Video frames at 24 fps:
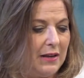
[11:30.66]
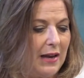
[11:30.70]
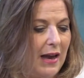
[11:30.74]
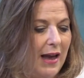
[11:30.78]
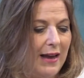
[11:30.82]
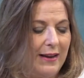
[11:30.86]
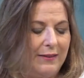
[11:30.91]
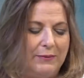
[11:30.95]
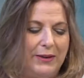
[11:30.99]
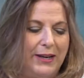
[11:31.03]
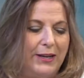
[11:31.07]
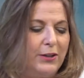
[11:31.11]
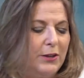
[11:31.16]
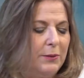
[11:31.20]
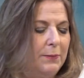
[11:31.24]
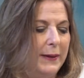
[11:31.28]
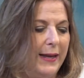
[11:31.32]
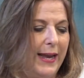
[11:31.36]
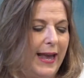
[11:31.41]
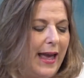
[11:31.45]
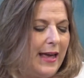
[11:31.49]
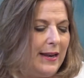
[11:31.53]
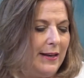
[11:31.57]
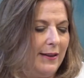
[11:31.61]
I, it could
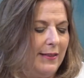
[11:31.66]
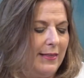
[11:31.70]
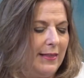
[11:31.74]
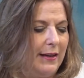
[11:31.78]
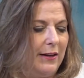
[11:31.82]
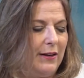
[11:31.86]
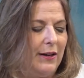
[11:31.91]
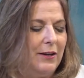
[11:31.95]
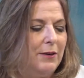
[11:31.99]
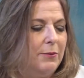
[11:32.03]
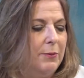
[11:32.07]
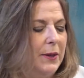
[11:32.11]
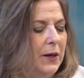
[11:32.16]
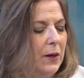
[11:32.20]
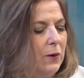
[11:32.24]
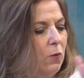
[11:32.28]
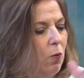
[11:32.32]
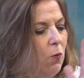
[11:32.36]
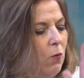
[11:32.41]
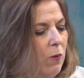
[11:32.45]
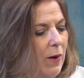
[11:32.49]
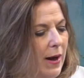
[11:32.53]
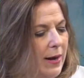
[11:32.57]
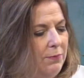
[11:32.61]
be anything. It could be on a
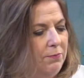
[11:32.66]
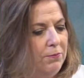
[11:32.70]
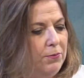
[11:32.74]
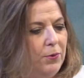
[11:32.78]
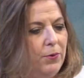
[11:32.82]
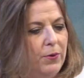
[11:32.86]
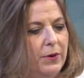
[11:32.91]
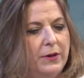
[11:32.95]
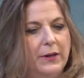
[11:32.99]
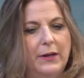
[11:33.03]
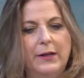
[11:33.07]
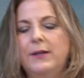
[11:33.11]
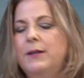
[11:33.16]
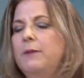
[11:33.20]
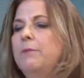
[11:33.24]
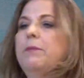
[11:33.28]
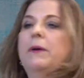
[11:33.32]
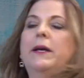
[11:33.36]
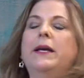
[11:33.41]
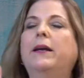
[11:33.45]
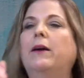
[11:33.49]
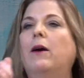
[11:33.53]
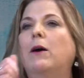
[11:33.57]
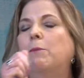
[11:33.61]
whiteboard. It could
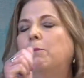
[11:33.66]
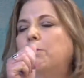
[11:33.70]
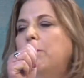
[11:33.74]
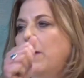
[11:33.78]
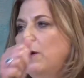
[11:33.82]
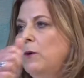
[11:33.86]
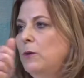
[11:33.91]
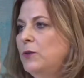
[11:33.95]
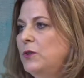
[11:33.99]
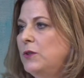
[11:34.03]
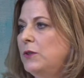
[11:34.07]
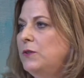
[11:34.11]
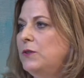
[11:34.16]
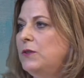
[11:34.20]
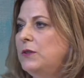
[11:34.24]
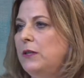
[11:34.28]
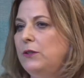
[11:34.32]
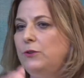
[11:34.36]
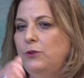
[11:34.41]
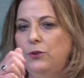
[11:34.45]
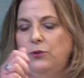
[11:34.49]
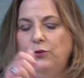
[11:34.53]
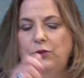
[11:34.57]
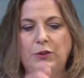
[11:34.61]
be on Post-its
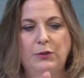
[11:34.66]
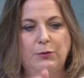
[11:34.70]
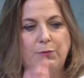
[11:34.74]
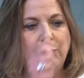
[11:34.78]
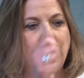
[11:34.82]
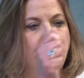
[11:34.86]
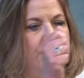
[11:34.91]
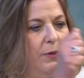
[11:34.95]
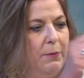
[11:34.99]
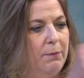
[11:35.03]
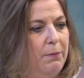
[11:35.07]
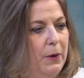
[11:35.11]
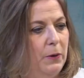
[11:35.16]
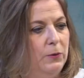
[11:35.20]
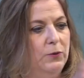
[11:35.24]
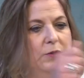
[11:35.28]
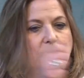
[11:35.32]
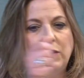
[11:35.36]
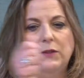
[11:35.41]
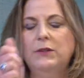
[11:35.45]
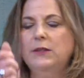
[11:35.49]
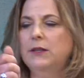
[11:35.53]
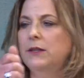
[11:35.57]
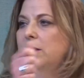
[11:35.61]
that you just move the
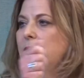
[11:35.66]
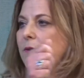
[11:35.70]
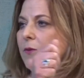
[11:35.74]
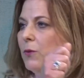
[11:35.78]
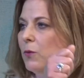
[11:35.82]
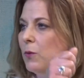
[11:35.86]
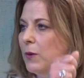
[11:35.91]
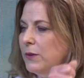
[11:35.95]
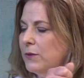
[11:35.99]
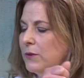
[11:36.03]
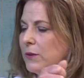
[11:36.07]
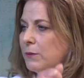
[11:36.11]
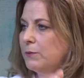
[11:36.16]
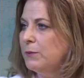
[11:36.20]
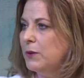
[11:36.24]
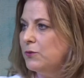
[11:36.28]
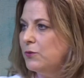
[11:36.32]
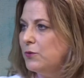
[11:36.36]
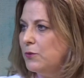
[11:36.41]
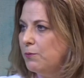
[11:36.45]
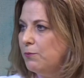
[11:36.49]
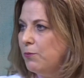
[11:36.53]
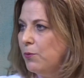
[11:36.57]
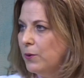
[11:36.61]
Post-its in, or the ones that are
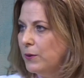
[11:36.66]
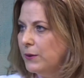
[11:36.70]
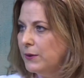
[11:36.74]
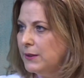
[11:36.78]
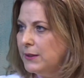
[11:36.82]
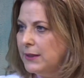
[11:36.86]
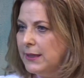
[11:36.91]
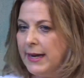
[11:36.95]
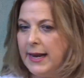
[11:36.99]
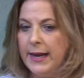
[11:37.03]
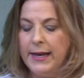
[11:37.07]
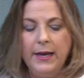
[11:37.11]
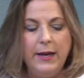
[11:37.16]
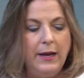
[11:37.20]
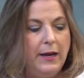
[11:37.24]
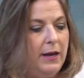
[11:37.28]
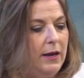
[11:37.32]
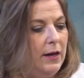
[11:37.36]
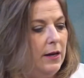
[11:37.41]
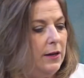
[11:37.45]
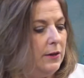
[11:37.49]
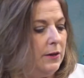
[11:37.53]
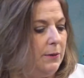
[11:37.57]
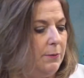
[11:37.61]
most important today.
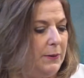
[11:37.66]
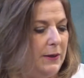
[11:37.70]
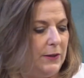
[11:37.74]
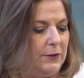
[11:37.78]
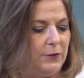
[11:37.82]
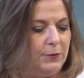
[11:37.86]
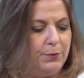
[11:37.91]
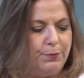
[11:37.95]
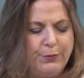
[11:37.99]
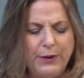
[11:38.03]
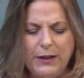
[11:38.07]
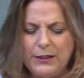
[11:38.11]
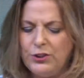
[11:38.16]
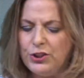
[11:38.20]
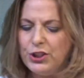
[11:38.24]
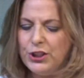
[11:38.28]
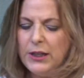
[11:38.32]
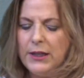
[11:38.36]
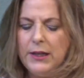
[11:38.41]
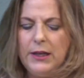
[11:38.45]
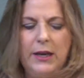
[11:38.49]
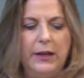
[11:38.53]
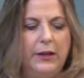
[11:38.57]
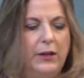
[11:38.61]
It could be a
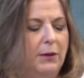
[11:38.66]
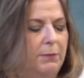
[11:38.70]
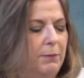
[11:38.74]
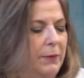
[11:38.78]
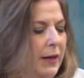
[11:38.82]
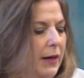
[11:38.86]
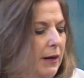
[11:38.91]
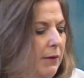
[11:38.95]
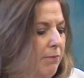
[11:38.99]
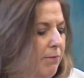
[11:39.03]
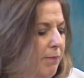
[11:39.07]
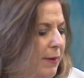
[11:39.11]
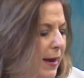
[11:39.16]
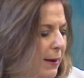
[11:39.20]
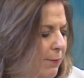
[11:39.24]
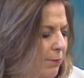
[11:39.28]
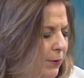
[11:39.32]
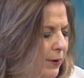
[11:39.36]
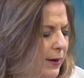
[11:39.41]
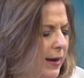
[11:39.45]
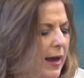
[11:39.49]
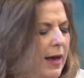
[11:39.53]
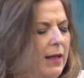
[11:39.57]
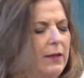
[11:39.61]
spreadsheet. It could be a
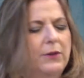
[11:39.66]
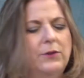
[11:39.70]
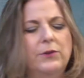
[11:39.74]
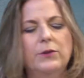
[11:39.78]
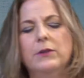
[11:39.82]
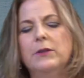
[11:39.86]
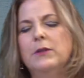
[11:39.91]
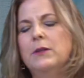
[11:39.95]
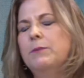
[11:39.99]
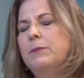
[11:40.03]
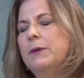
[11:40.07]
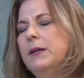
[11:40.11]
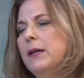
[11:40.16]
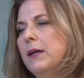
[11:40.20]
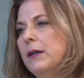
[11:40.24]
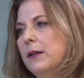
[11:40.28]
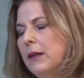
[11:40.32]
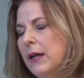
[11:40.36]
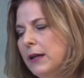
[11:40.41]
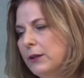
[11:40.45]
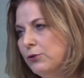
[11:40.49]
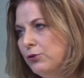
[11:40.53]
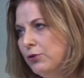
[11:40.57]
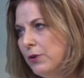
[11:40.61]
paper calendar. It could be an
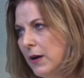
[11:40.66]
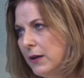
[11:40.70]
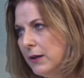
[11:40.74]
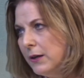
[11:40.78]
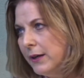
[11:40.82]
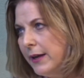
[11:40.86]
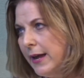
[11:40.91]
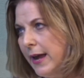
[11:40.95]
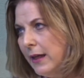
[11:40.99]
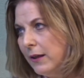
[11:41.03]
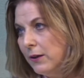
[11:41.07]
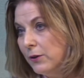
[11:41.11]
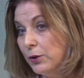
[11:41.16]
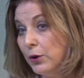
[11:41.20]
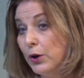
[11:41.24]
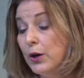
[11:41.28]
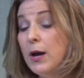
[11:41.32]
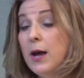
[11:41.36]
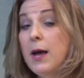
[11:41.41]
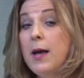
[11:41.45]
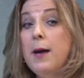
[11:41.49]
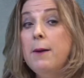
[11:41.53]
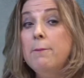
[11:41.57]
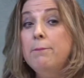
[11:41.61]
electronic calendar.
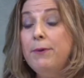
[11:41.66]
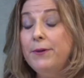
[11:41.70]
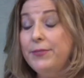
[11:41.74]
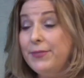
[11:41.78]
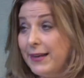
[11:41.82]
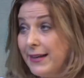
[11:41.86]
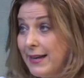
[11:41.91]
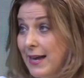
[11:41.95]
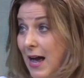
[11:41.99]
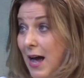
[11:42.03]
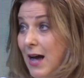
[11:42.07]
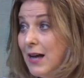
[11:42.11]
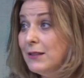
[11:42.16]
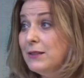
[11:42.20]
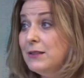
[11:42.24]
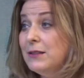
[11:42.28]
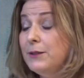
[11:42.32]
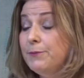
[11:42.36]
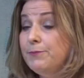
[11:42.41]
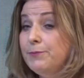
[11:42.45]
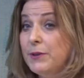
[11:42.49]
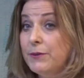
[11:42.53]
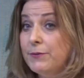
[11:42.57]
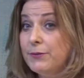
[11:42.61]
But the
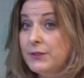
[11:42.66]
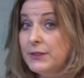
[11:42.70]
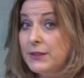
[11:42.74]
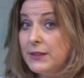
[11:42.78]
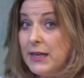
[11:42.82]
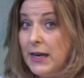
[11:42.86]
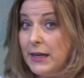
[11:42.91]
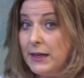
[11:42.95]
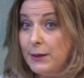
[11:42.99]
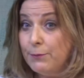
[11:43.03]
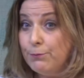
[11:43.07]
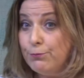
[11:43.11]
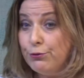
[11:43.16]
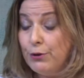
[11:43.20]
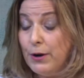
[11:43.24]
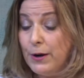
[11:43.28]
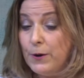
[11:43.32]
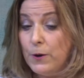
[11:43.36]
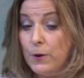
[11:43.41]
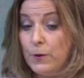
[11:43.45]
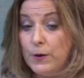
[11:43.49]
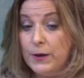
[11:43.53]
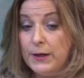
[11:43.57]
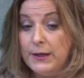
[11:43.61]
concept of setting
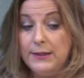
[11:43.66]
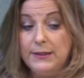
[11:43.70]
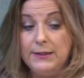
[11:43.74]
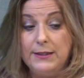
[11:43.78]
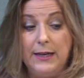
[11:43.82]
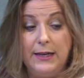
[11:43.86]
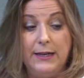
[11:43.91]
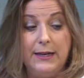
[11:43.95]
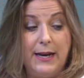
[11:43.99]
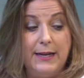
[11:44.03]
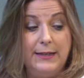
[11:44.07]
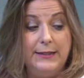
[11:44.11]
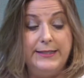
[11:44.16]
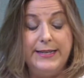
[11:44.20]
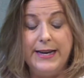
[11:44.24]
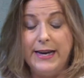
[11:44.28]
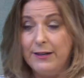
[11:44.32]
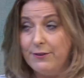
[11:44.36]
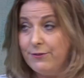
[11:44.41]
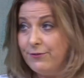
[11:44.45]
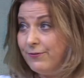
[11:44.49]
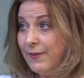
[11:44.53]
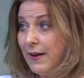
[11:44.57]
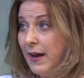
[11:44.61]
priorities and
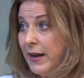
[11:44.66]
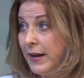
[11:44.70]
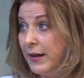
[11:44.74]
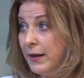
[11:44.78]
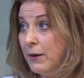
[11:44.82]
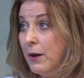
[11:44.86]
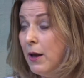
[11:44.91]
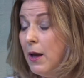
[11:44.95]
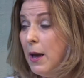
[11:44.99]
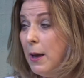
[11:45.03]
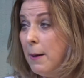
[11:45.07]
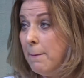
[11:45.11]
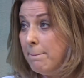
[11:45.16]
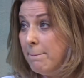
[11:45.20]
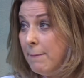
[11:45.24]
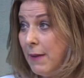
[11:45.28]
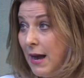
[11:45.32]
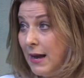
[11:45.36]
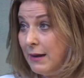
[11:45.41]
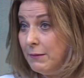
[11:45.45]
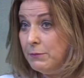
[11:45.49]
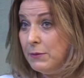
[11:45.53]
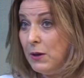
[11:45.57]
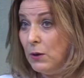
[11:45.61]
identifying
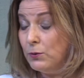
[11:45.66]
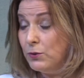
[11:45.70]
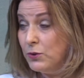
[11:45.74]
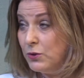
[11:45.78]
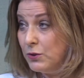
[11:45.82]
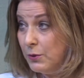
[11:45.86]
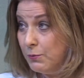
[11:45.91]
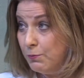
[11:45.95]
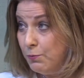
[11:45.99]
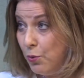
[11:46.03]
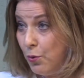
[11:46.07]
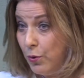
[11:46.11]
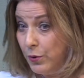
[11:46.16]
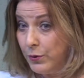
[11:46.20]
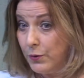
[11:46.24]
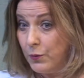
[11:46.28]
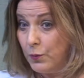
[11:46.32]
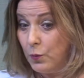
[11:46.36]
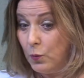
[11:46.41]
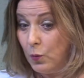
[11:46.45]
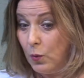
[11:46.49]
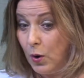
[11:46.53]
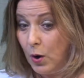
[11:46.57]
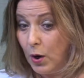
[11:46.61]
my most
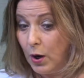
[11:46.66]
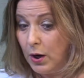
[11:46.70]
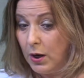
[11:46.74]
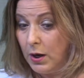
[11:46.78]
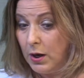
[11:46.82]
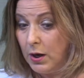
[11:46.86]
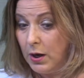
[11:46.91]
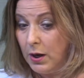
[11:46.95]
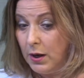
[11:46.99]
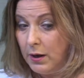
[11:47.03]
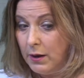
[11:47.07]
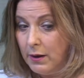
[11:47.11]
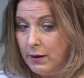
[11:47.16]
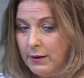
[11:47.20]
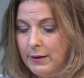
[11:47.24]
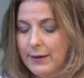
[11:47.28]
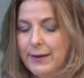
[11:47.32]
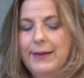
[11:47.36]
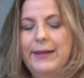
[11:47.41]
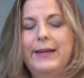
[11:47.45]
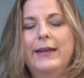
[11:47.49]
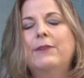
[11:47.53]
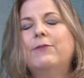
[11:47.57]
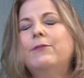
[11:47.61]
important work,
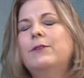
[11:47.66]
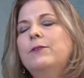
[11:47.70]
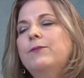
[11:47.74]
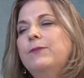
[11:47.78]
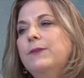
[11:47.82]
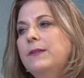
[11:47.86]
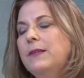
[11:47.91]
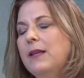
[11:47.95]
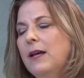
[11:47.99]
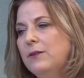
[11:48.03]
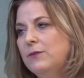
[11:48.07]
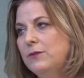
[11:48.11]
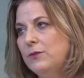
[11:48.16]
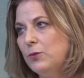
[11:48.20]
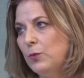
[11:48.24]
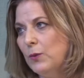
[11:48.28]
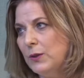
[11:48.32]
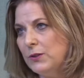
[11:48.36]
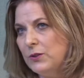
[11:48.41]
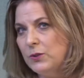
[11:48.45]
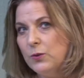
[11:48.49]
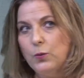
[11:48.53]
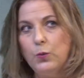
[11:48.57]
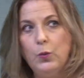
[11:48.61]
even if it, that's
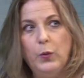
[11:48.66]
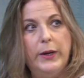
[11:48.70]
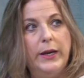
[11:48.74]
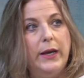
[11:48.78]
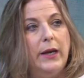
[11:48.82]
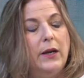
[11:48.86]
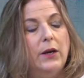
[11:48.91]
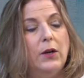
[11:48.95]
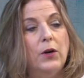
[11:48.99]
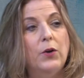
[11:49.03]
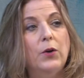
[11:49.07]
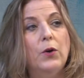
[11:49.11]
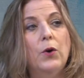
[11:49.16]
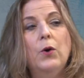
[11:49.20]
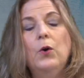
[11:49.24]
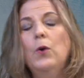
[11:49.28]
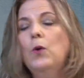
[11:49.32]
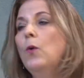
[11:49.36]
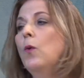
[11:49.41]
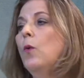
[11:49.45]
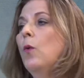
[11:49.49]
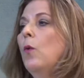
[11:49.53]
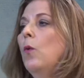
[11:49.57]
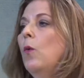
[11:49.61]
once a week
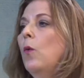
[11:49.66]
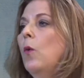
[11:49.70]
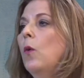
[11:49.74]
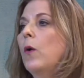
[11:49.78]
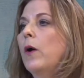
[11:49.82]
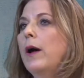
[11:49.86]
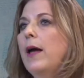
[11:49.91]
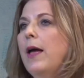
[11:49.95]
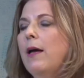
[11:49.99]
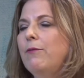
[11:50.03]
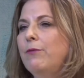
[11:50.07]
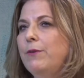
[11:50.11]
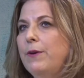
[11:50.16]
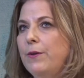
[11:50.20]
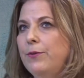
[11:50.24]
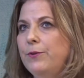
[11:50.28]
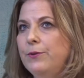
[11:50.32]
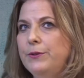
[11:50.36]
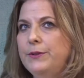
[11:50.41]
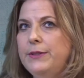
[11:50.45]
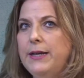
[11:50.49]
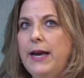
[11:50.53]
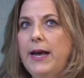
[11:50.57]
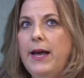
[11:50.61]
or every
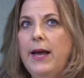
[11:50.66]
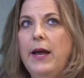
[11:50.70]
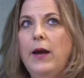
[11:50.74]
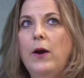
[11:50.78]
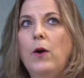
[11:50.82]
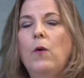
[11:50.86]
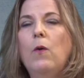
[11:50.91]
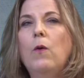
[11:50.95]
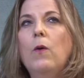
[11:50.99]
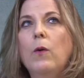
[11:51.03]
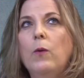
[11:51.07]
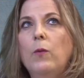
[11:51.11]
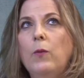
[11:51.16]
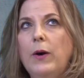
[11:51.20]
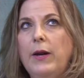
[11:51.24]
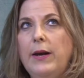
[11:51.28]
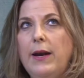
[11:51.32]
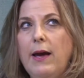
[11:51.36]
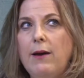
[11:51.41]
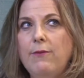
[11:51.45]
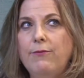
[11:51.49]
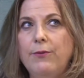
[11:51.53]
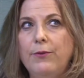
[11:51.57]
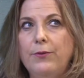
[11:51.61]
other day or
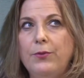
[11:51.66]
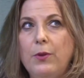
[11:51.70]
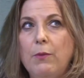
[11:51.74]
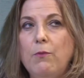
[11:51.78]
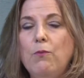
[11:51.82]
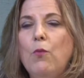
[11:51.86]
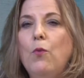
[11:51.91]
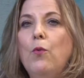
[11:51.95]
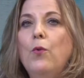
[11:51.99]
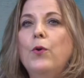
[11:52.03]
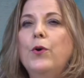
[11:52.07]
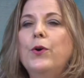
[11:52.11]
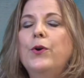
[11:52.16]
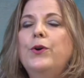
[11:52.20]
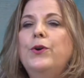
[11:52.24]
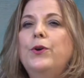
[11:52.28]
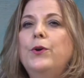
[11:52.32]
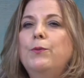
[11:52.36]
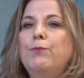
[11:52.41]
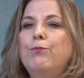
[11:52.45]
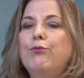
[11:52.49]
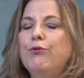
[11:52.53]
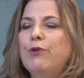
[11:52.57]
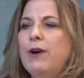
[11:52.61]
whenever, the more
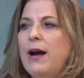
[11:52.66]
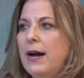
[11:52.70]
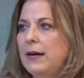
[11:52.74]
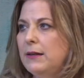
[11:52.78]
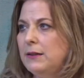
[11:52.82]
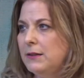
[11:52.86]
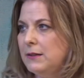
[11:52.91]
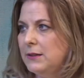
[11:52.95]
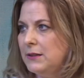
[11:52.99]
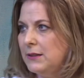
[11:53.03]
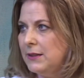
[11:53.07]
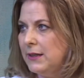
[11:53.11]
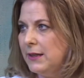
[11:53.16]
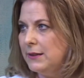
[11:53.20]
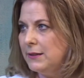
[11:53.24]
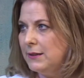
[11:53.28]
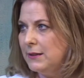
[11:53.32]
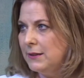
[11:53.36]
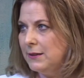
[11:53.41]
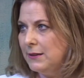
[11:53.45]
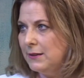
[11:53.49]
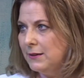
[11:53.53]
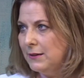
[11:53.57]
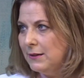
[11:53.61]
you practice
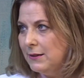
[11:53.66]
it,